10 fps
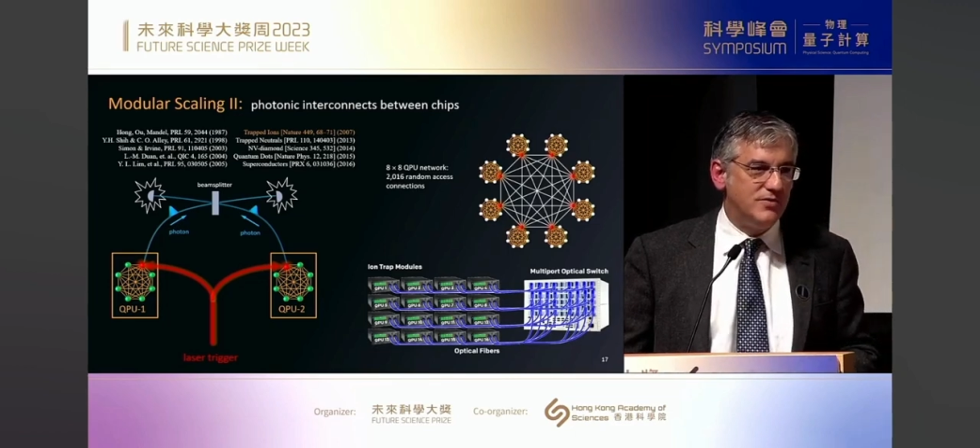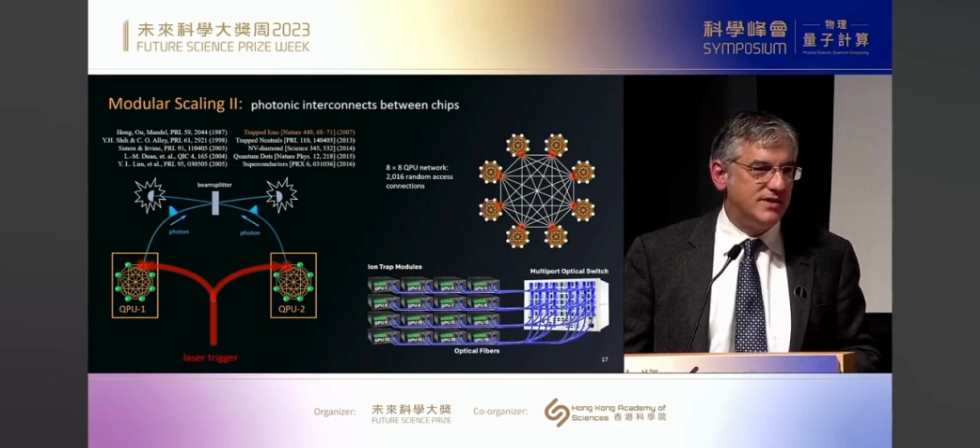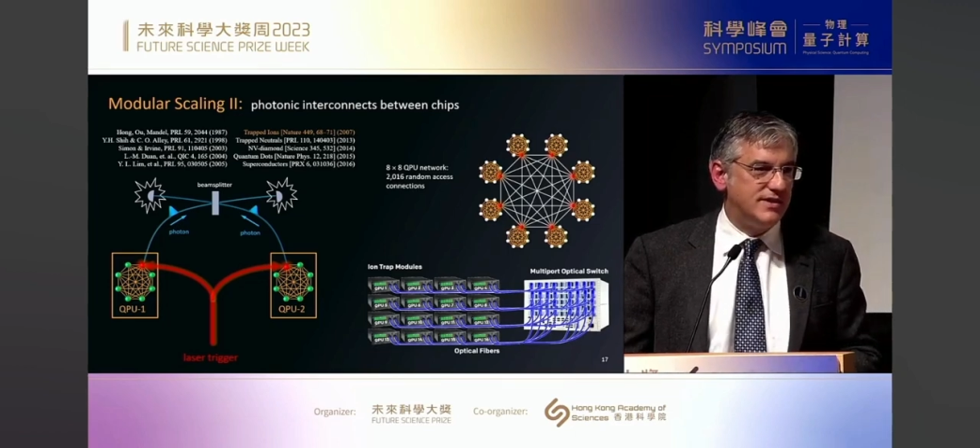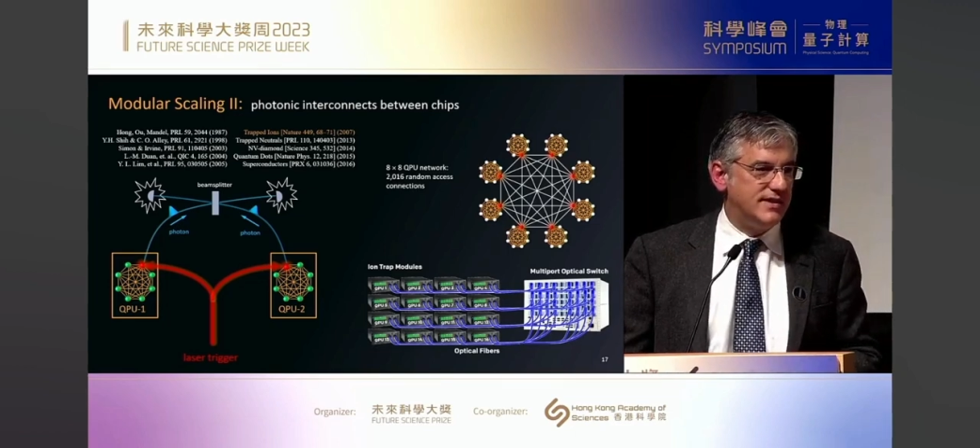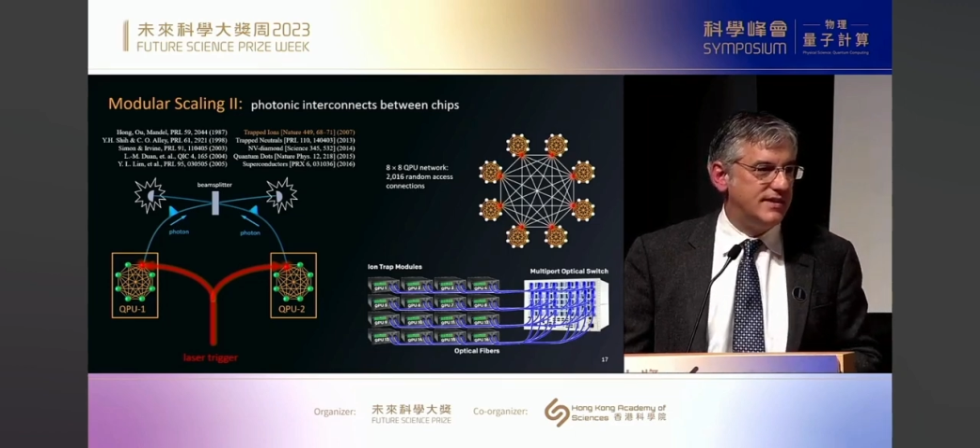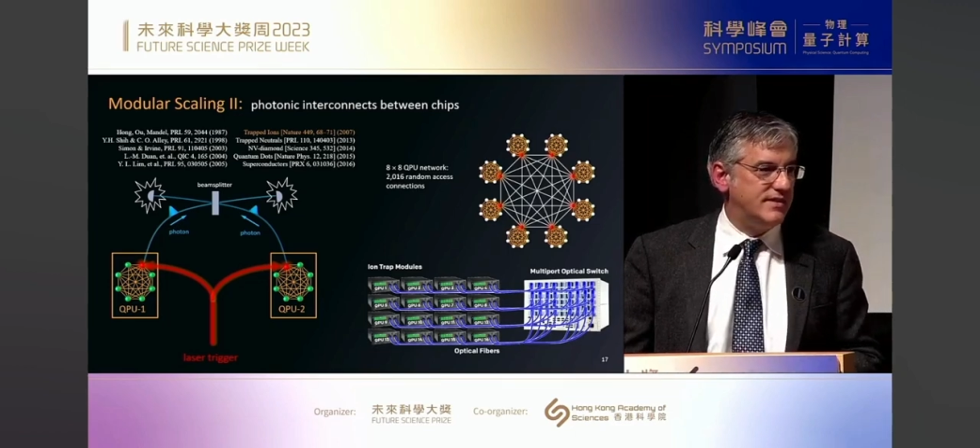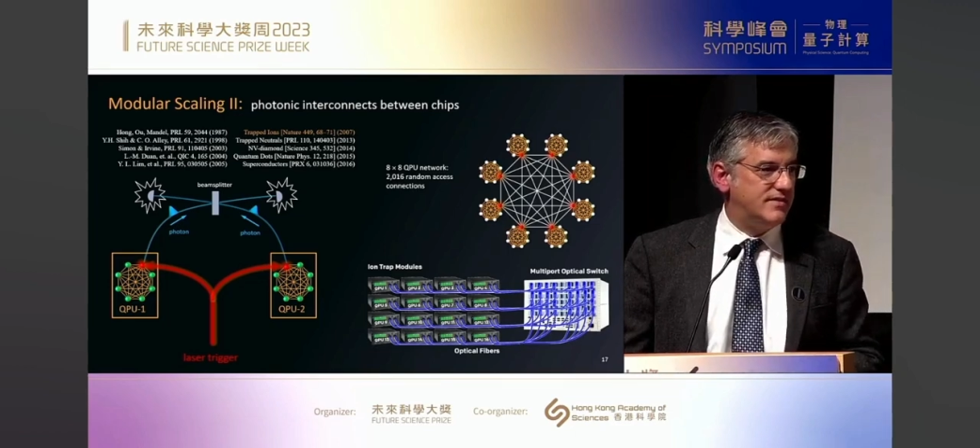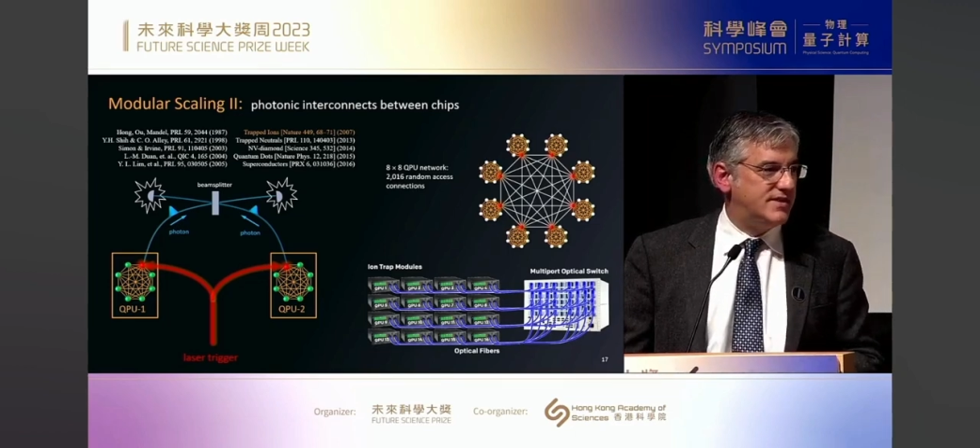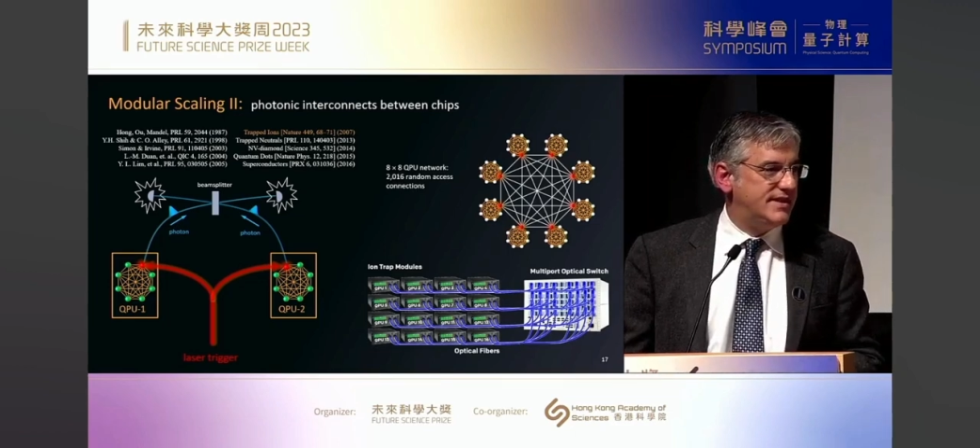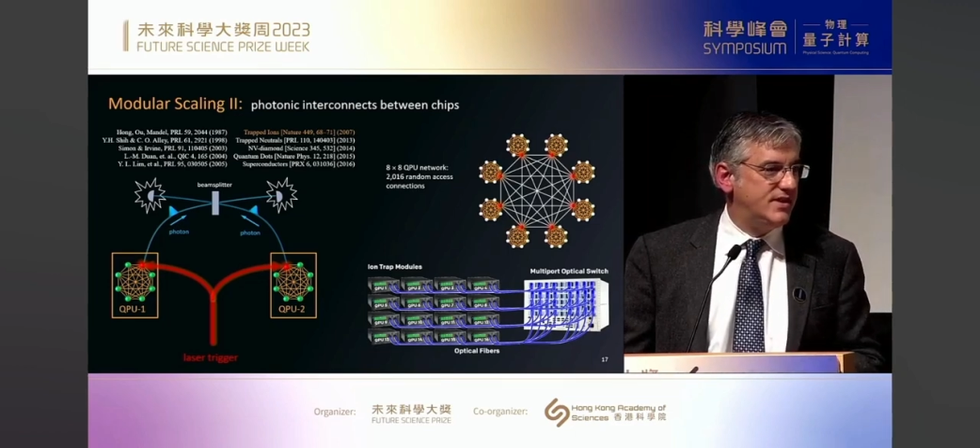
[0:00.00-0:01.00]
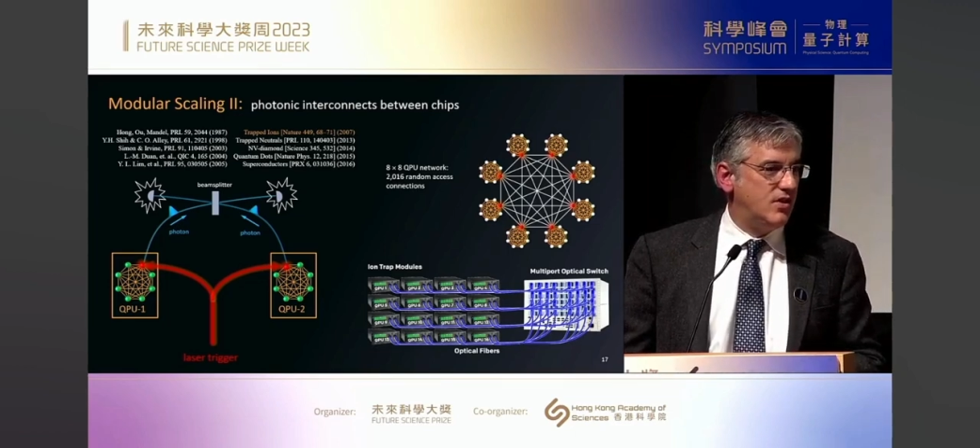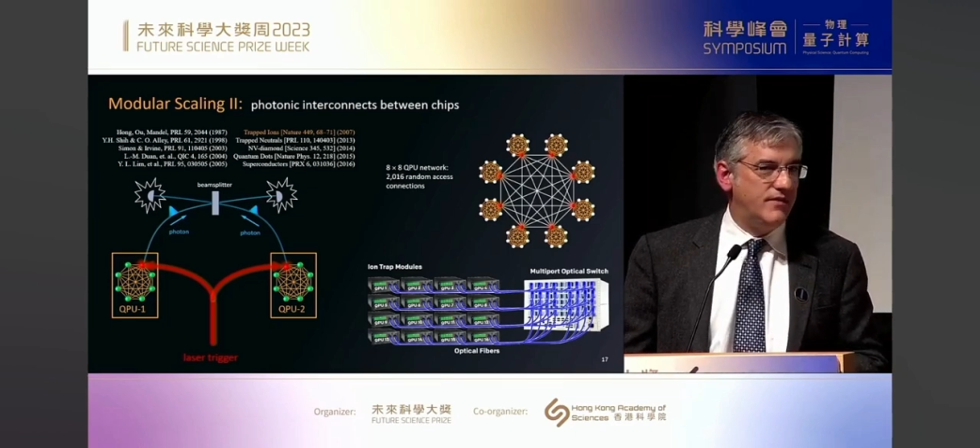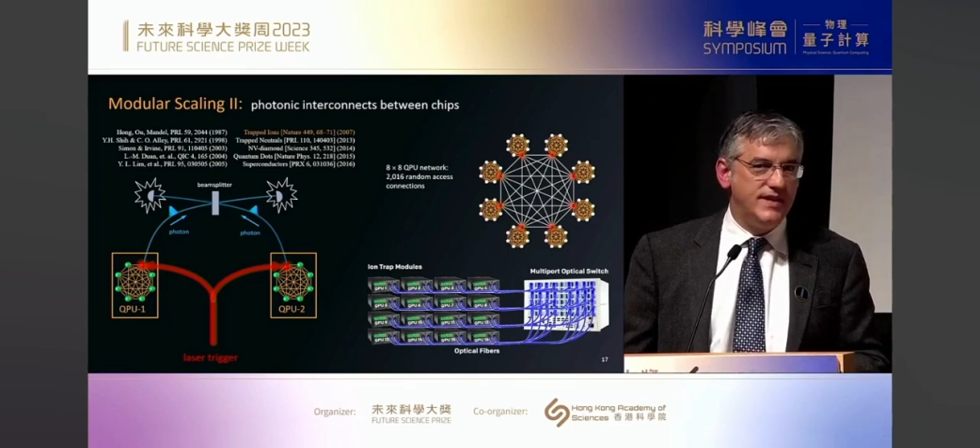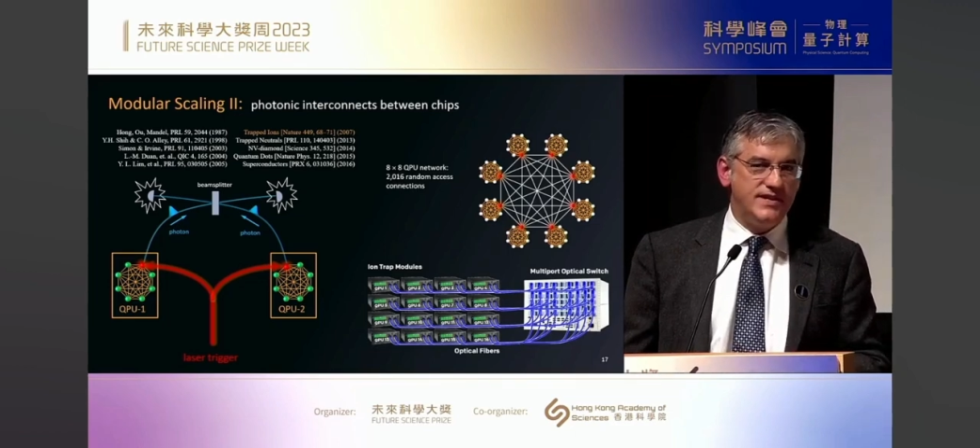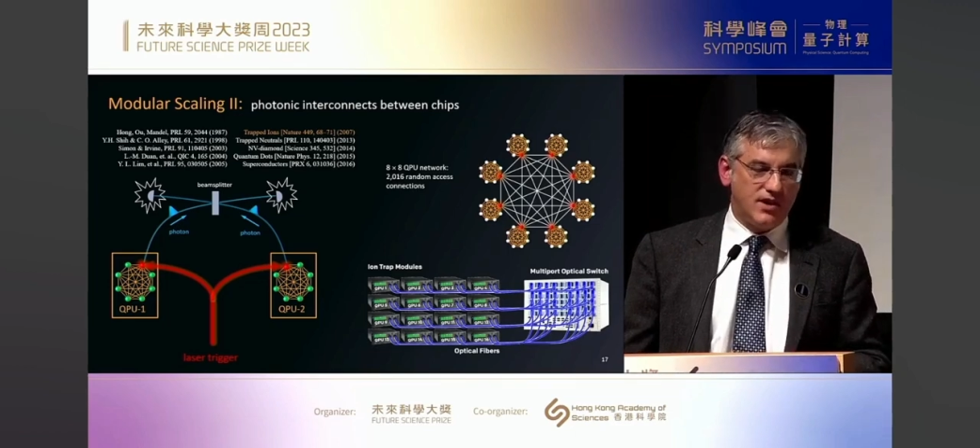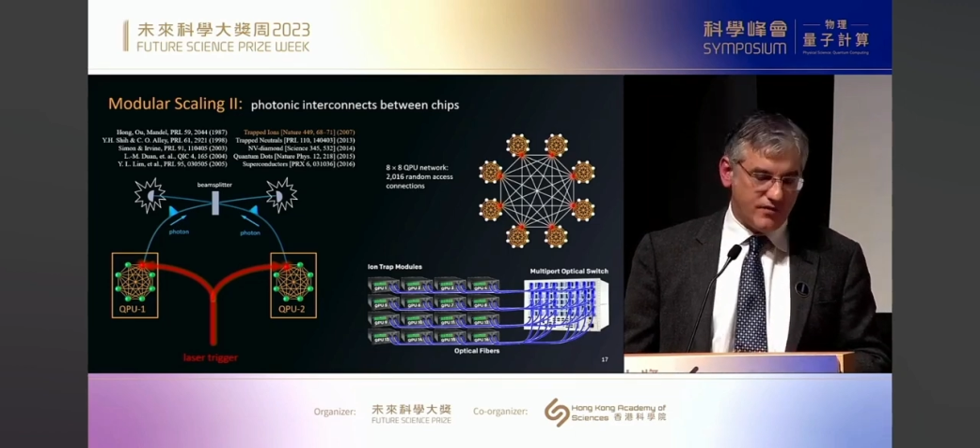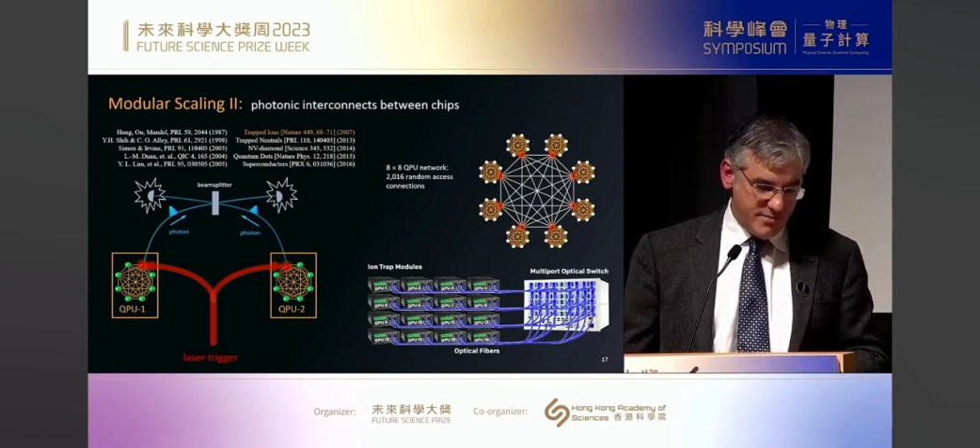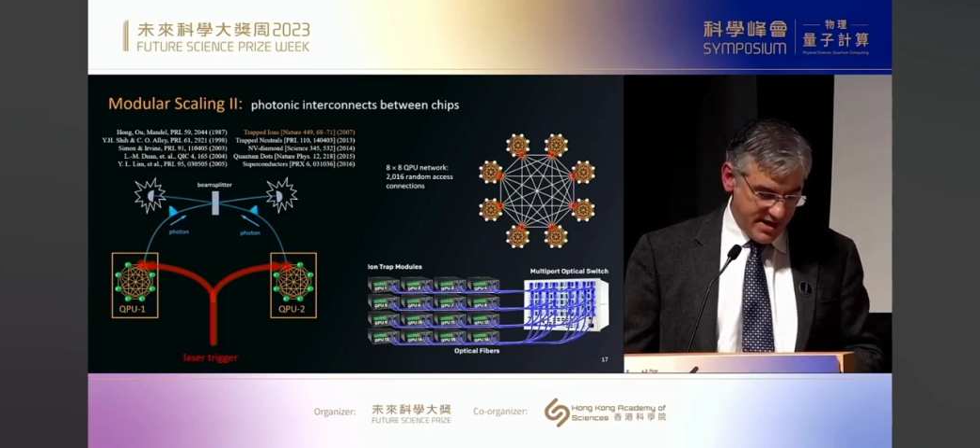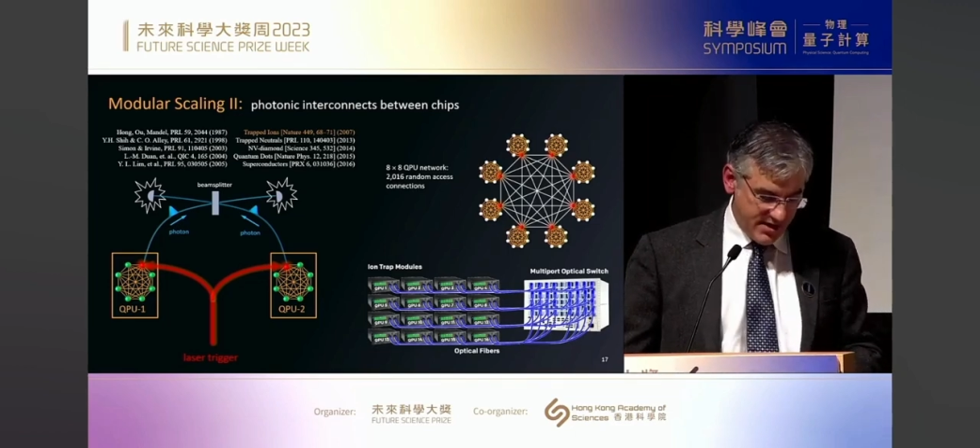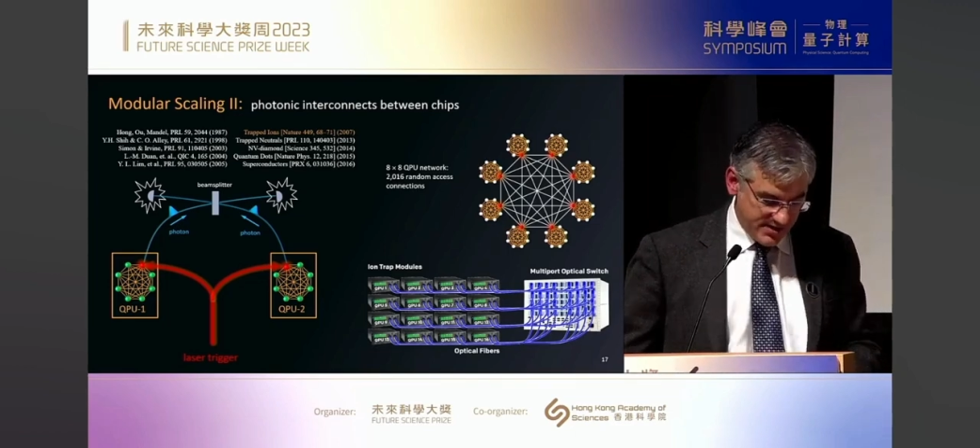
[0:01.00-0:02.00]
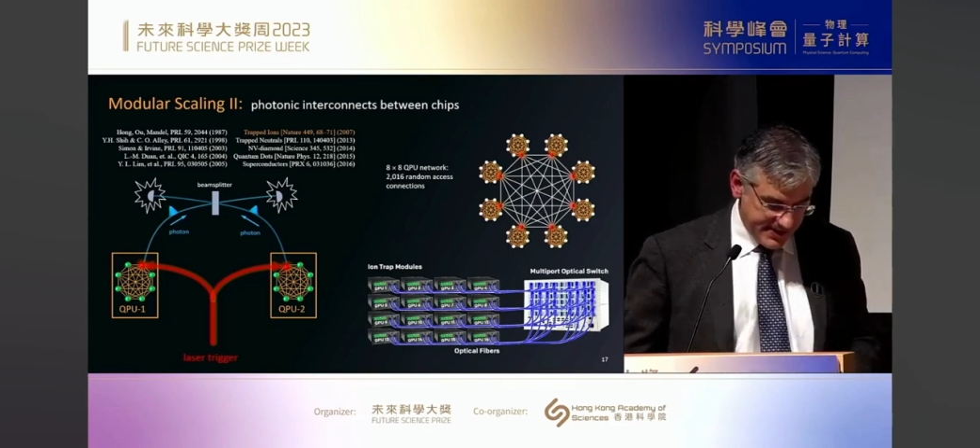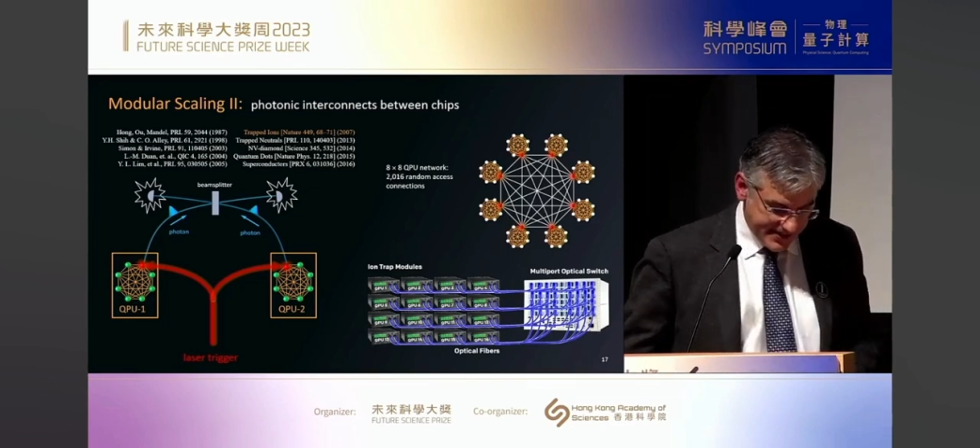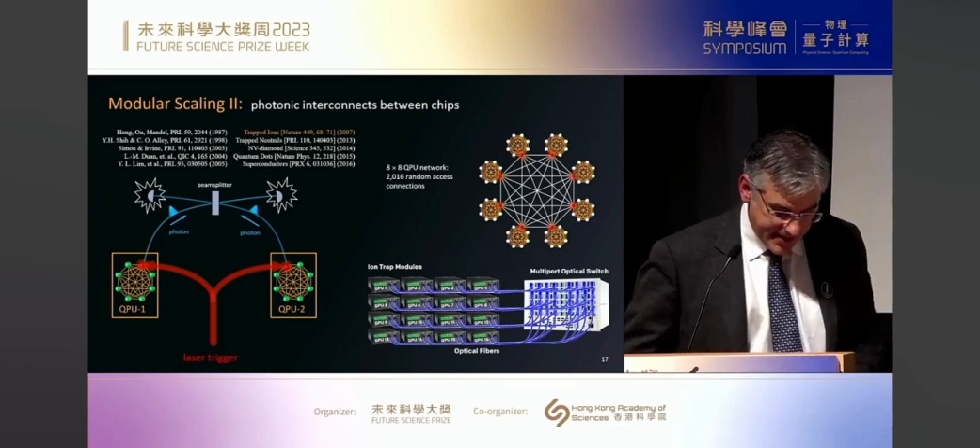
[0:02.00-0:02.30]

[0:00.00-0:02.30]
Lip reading: He was the CEO of Intel for many years.